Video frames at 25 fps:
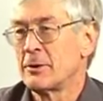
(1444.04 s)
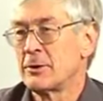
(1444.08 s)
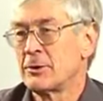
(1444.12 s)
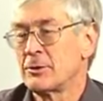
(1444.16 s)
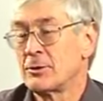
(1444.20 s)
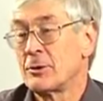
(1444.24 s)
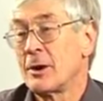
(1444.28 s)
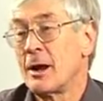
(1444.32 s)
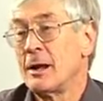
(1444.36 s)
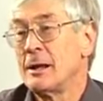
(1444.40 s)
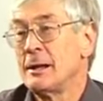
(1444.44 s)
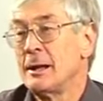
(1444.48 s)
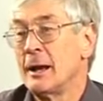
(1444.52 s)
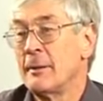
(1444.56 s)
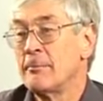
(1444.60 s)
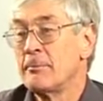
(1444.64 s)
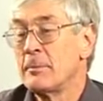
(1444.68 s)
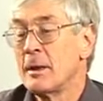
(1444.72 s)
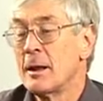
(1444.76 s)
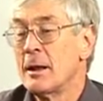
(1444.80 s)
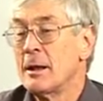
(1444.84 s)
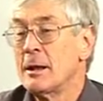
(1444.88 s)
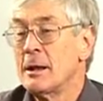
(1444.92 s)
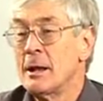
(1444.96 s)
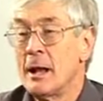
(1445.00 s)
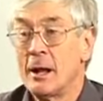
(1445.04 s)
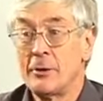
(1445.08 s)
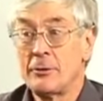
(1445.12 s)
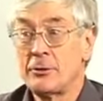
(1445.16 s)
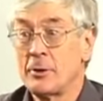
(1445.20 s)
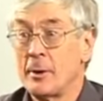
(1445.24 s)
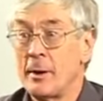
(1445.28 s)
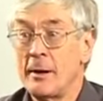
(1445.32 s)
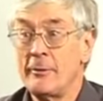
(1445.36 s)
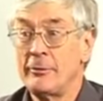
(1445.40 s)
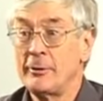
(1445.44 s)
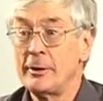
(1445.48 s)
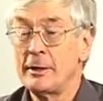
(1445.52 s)
Australia. And so
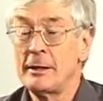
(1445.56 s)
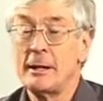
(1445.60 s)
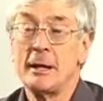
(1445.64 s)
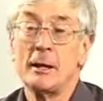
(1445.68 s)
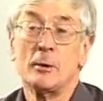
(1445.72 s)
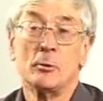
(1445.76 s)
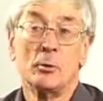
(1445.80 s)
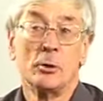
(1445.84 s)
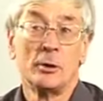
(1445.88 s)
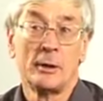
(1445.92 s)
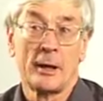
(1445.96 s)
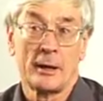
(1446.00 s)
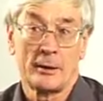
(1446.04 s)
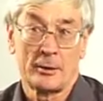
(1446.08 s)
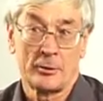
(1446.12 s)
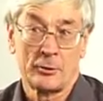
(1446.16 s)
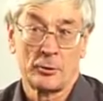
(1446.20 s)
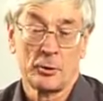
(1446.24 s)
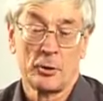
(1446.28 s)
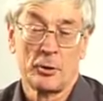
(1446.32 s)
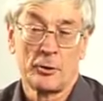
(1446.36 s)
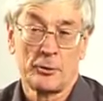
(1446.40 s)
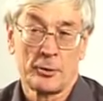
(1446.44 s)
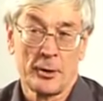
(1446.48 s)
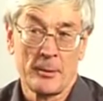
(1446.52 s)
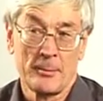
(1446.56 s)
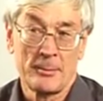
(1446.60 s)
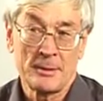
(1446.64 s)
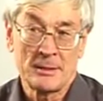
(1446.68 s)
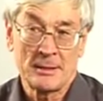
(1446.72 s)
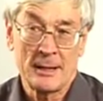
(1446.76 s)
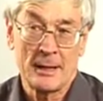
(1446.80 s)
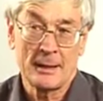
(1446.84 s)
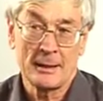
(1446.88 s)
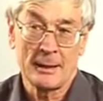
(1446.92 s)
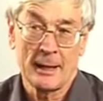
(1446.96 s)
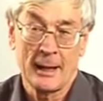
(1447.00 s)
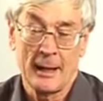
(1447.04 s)
every year we'll get a 2 or
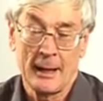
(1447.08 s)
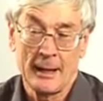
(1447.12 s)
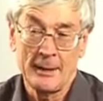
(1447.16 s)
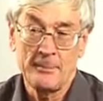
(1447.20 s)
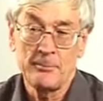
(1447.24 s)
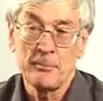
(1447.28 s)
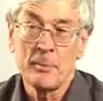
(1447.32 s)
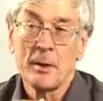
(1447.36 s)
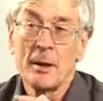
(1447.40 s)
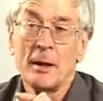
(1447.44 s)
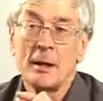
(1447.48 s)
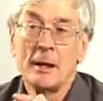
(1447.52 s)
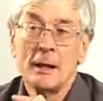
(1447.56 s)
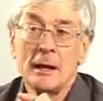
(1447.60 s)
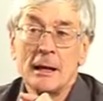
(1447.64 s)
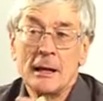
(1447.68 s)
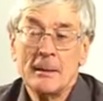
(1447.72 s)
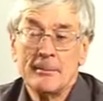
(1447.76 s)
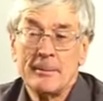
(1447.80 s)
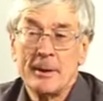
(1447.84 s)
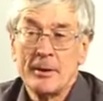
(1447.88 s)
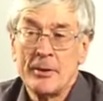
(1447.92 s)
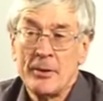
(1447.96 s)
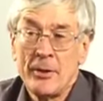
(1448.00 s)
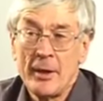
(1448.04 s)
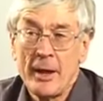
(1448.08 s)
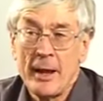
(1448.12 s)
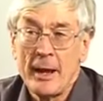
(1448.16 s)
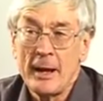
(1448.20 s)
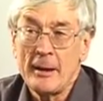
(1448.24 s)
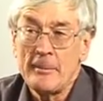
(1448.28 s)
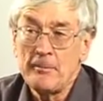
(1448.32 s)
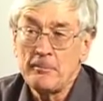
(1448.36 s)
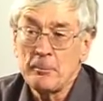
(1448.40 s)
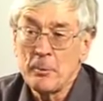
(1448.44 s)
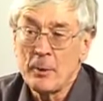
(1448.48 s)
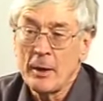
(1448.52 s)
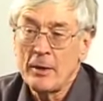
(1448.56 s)
3% gain. But
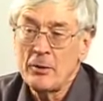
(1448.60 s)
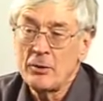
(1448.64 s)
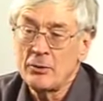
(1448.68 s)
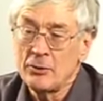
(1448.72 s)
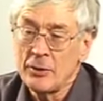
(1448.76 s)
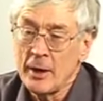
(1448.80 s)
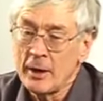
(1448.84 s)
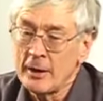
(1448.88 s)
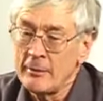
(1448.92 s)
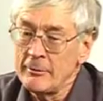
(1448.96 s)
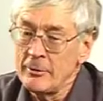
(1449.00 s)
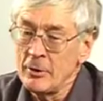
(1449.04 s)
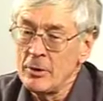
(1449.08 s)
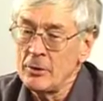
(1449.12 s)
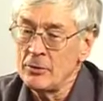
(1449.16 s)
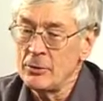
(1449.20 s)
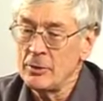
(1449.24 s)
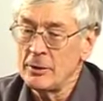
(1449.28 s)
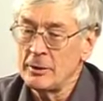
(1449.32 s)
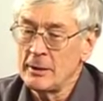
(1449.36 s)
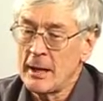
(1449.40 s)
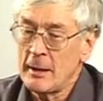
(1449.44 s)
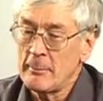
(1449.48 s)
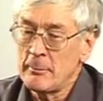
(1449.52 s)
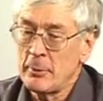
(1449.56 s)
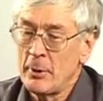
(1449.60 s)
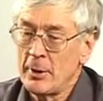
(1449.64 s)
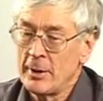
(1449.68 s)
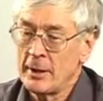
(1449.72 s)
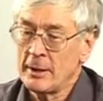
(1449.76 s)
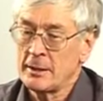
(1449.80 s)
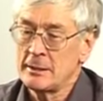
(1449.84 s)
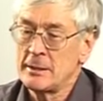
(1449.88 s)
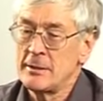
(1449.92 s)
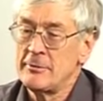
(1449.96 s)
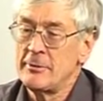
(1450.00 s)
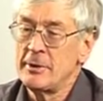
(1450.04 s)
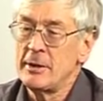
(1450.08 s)
then instead of using that
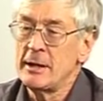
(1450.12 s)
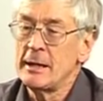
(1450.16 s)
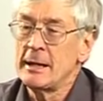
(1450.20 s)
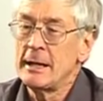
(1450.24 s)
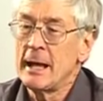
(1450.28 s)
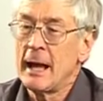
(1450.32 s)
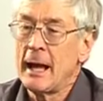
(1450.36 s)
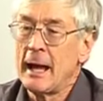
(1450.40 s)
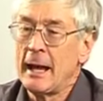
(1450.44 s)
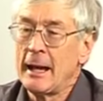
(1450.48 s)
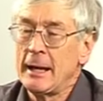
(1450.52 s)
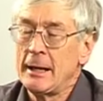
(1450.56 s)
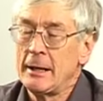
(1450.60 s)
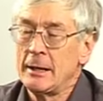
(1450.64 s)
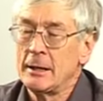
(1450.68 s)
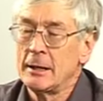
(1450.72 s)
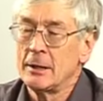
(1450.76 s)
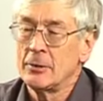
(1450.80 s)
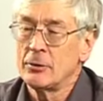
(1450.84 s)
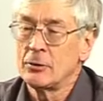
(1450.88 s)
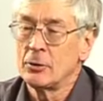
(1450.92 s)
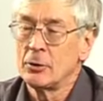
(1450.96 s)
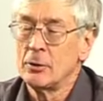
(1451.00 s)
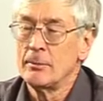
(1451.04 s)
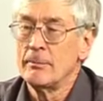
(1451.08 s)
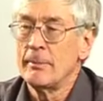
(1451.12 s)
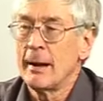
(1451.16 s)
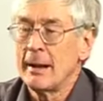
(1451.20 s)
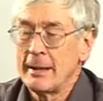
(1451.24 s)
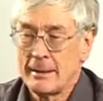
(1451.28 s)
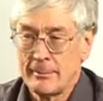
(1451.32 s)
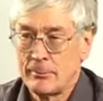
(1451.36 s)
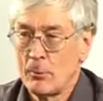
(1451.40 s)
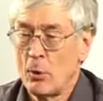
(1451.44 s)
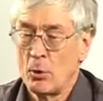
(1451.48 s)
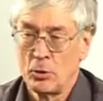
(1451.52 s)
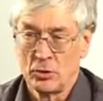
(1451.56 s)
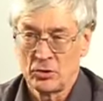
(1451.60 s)
productivity gain to make
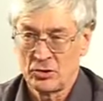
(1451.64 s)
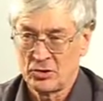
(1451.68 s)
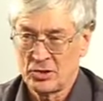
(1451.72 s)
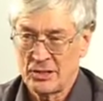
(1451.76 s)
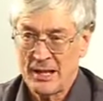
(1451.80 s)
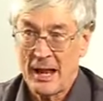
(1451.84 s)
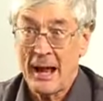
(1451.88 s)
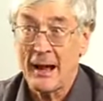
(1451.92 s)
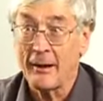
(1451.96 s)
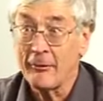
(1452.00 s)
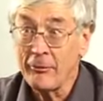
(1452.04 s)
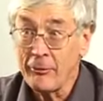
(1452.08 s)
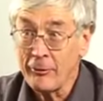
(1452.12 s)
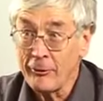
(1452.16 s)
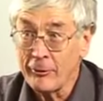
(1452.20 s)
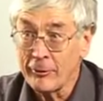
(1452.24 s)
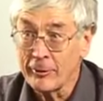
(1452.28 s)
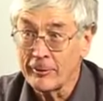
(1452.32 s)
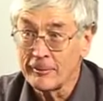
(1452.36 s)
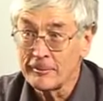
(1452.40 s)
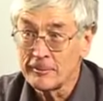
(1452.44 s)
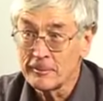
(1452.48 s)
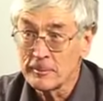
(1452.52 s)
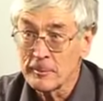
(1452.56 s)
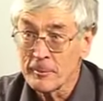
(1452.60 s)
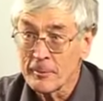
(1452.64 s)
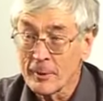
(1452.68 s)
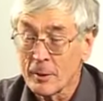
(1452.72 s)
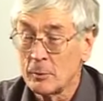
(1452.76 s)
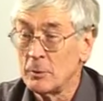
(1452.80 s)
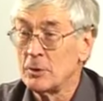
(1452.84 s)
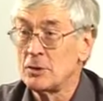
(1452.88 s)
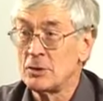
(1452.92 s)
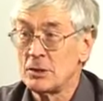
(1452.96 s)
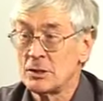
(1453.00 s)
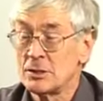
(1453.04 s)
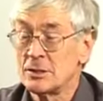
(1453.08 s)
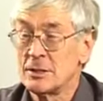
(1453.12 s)
more stuff,
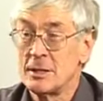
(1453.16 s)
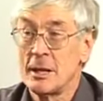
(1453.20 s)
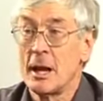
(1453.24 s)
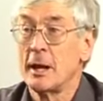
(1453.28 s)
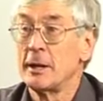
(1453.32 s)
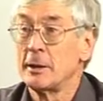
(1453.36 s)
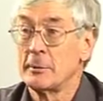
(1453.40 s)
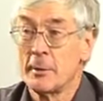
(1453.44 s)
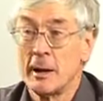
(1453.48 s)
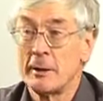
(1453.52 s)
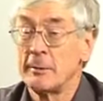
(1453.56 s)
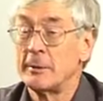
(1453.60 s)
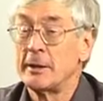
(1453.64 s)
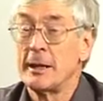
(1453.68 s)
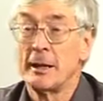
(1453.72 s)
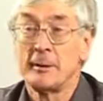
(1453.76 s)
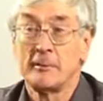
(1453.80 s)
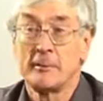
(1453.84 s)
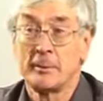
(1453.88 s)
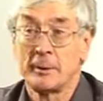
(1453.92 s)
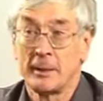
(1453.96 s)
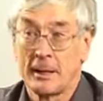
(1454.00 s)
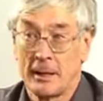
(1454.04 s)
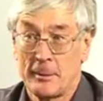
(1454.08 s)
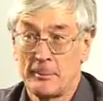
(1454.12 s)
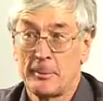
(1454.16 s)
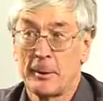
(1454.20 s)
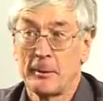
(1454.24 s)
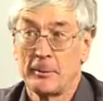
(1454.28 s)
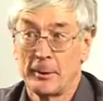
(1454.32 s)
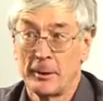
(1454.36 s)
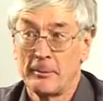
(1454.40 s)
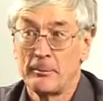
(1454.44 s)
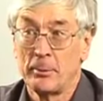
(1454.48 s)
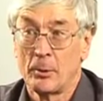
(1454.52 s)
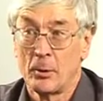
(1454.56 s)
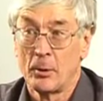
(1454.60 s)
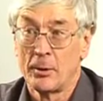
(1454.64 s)
which is the only way we can keep, keep people
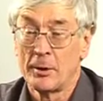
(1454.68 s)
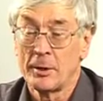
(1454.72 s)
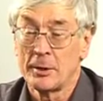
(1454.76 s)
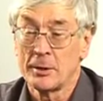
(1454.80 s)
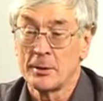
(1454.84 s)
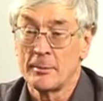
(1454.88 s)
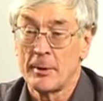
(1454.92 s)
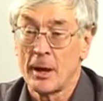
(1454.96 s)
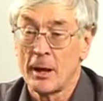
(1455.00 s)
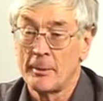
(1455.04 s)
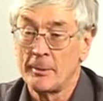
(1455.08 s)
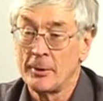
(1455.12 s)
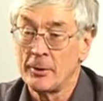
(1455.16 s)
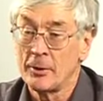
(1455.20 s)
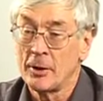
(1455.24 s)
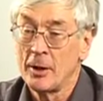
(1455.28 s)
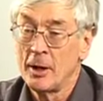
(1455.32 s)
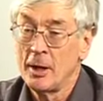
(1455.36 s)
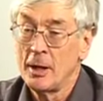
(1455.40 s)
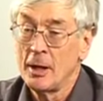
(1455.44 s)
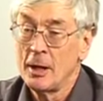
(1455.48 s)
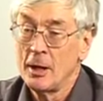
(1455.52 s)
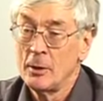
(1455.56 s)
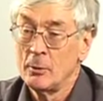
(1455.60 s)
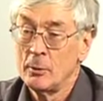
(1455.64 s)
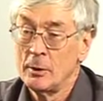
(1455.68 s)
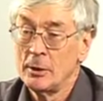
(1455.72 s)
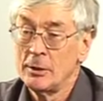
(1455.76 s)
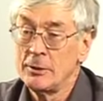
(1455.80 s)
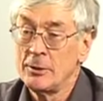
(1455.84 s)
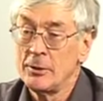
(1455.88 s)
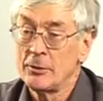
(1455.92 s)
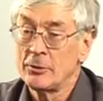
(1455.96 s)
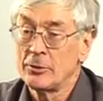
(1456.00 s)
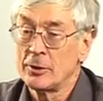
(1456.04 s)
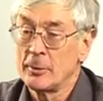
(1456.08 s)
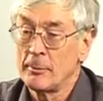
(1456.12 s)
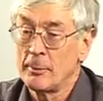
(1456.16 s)
employed at the moment, we'll
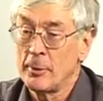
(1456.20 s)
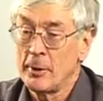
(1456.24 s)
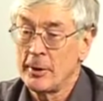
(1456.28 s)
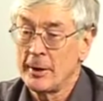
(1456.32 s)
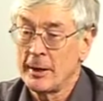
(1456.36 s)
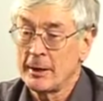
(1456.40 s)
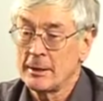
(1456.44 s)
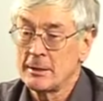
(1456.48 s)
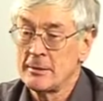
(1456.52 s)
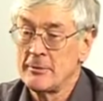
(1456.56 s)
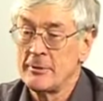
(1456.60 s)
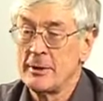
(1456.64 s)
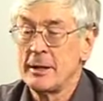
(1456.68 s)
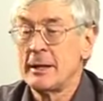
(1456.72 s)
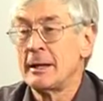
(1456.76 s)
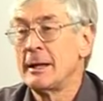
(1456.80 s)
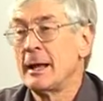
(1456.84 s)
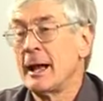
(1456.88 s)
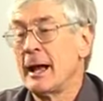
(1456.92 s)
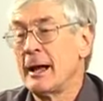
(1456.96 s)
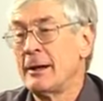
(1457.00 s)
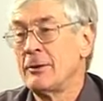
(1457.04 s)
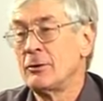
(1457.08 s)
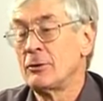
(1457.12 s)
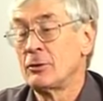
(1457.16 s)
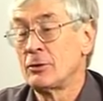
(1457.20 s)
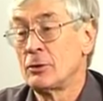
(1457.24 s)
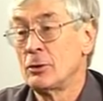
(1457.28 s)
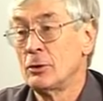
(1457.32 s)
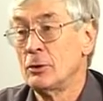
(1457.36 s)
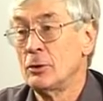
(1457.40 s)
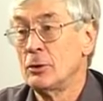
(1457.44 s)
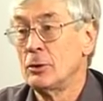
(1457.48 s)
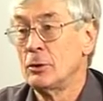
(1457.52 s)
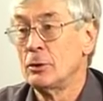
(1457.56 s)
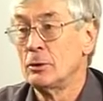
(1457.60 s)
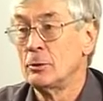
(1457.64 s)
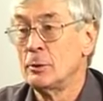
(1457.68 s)
use the productivity gains
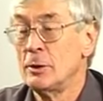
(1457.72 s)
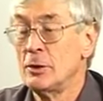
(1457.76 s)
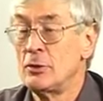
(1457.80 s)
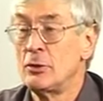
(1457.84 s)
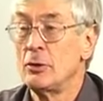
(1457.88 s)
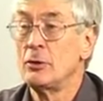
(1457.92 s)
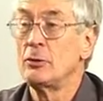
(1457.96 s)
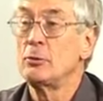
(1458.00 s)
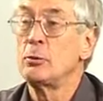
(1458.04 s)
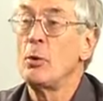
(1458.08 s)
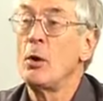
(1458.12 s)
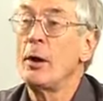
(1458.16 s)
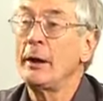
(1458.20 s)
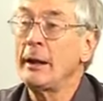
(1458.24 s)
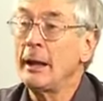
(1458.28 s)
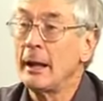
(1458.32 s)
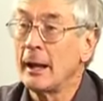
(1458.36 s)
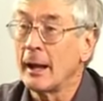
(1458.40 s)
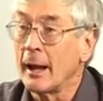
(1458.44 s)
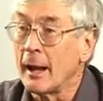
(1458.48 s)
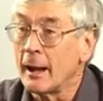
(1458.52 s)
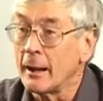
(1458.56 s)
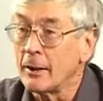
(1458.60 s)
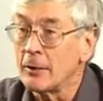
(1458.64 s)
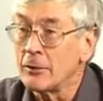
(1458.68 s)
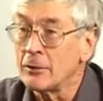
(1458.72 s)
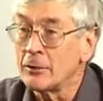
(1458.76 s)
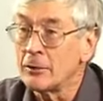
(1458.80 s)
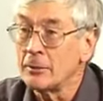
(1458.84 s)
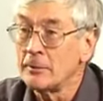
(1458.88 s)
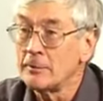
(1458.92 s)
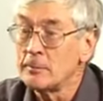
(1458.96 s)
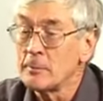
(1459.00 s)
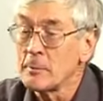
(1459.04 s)
to reduce working hours.